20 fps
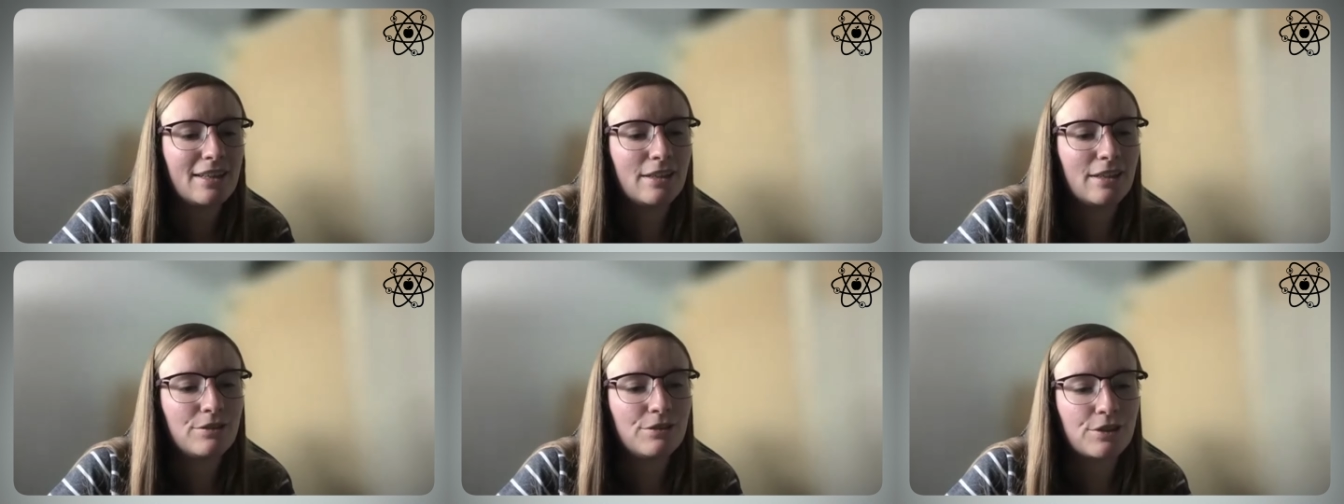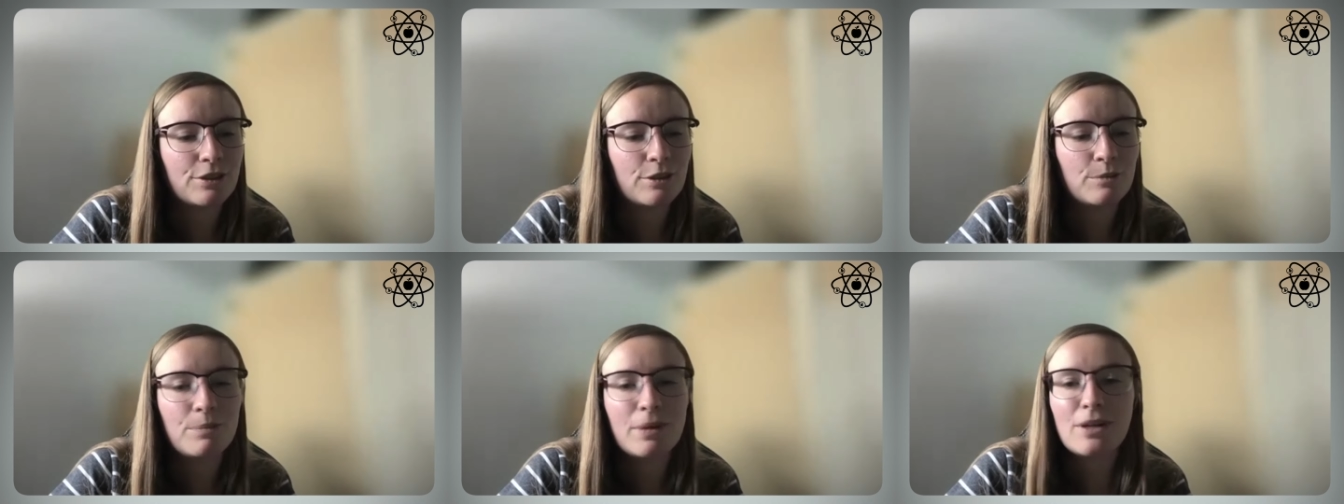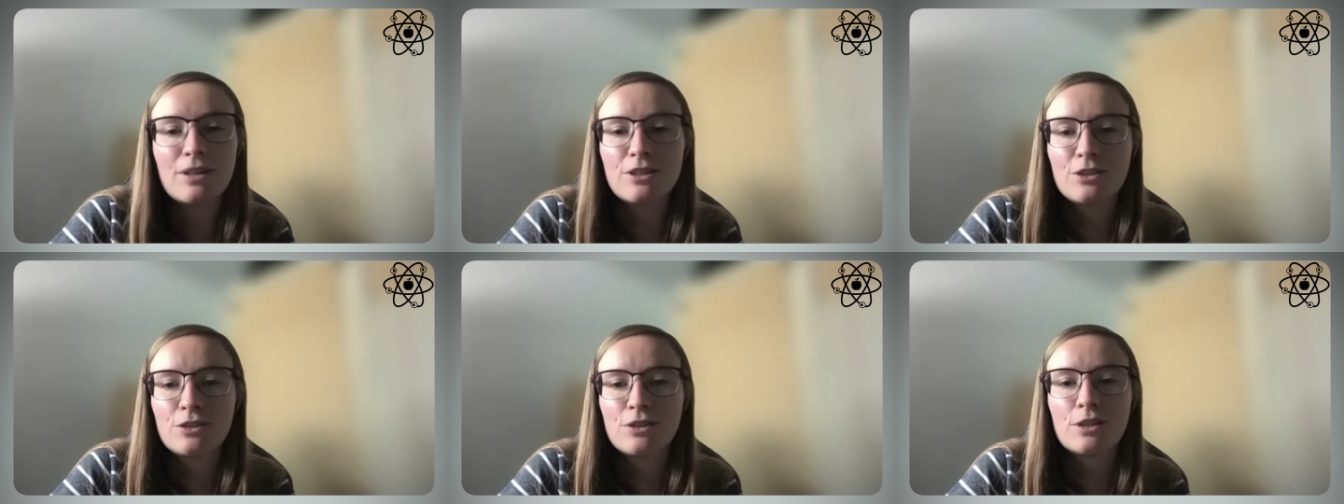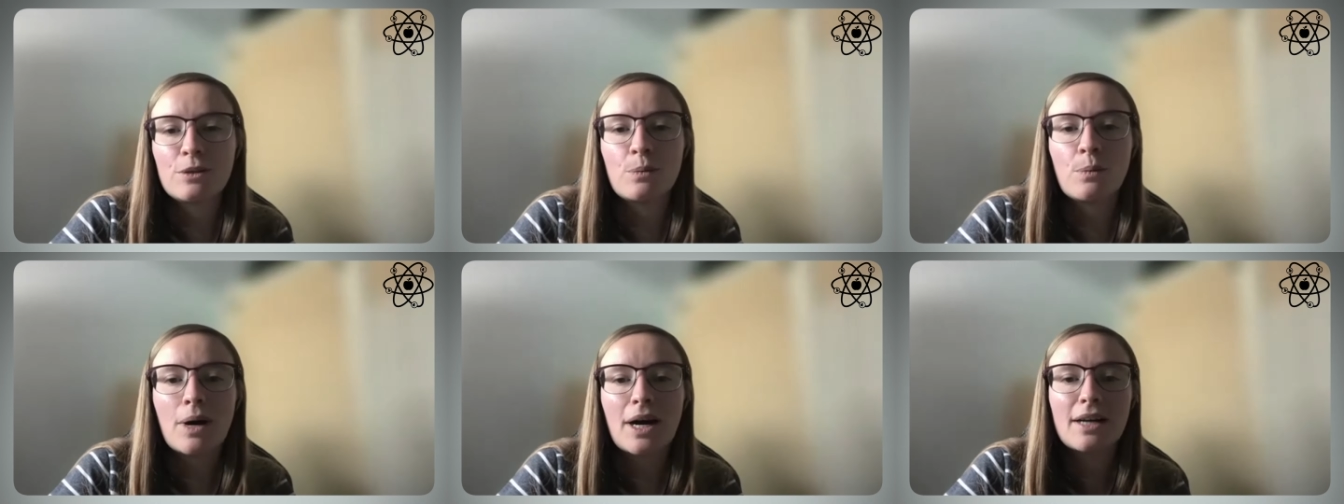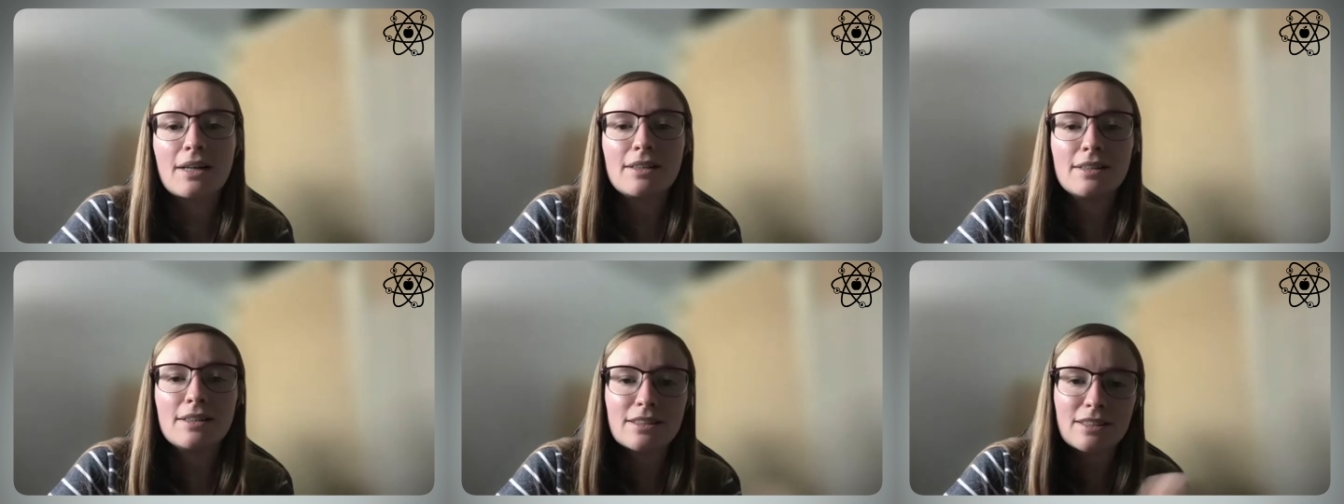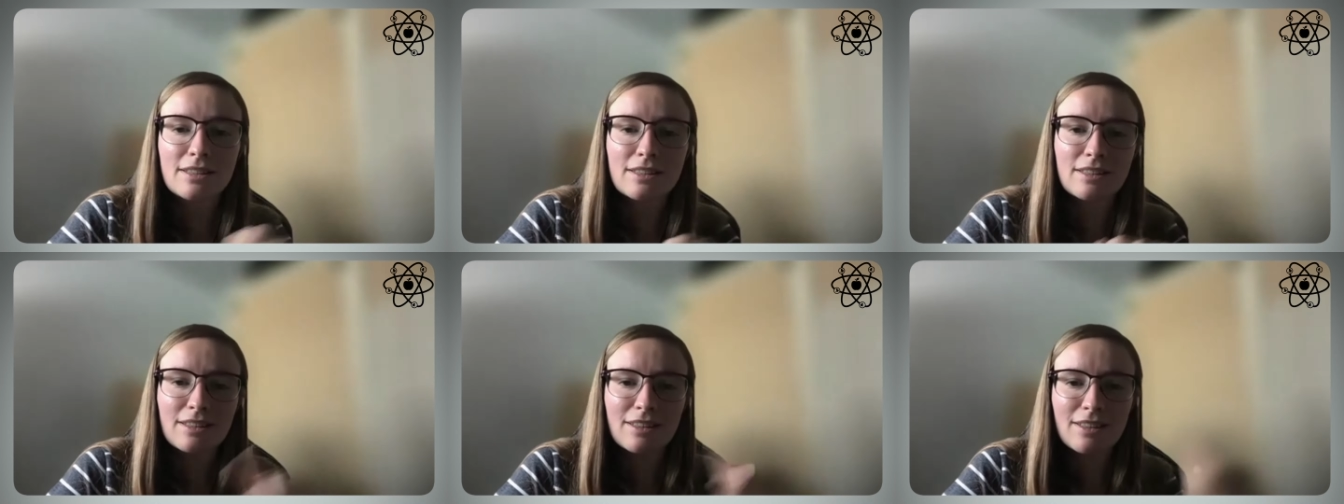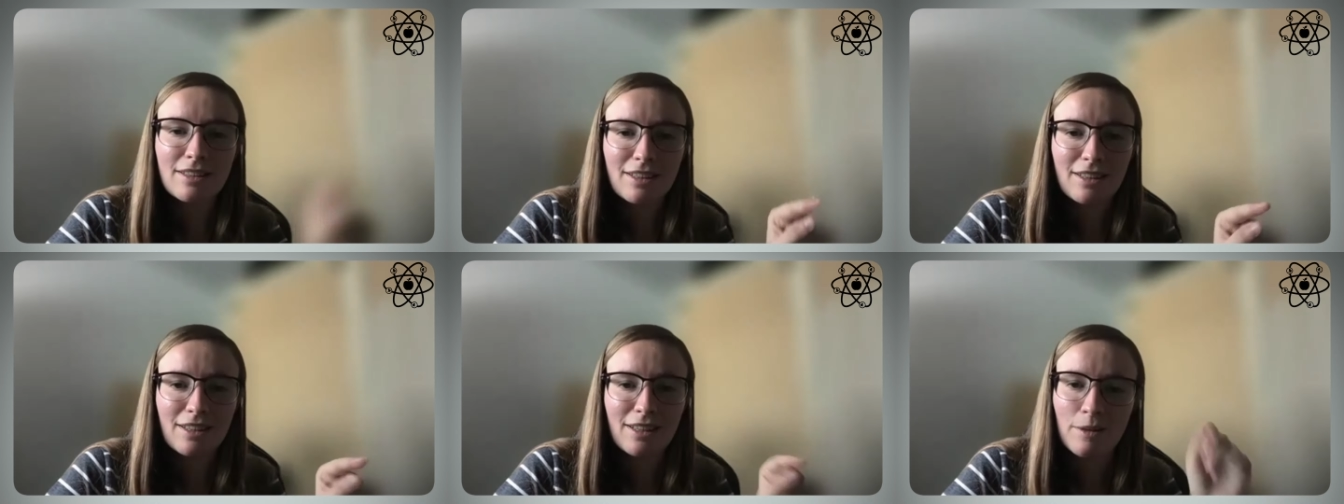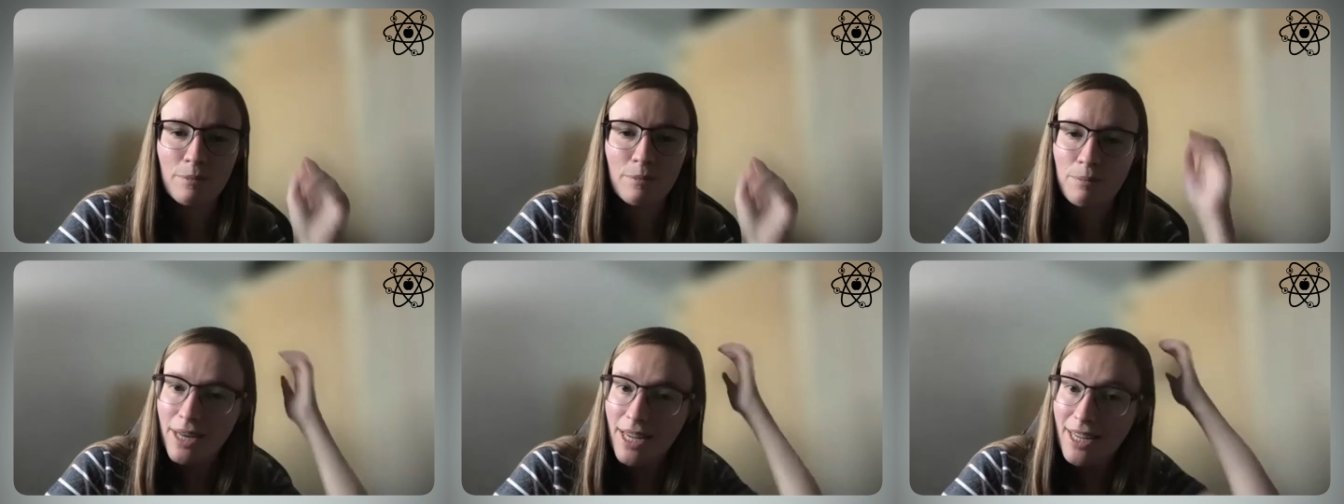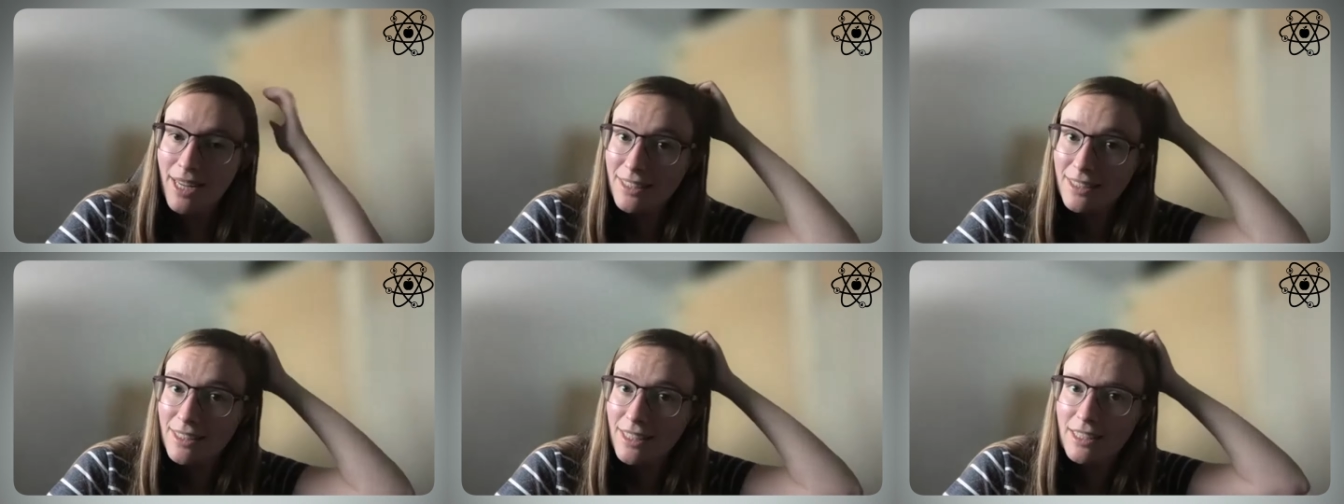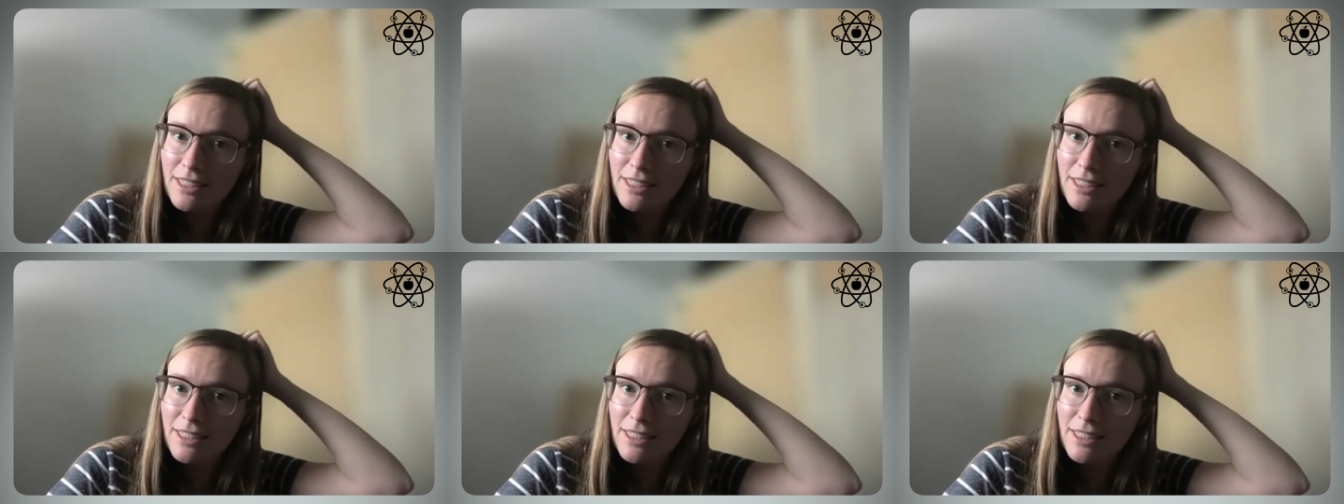If you compare it to the wild plant,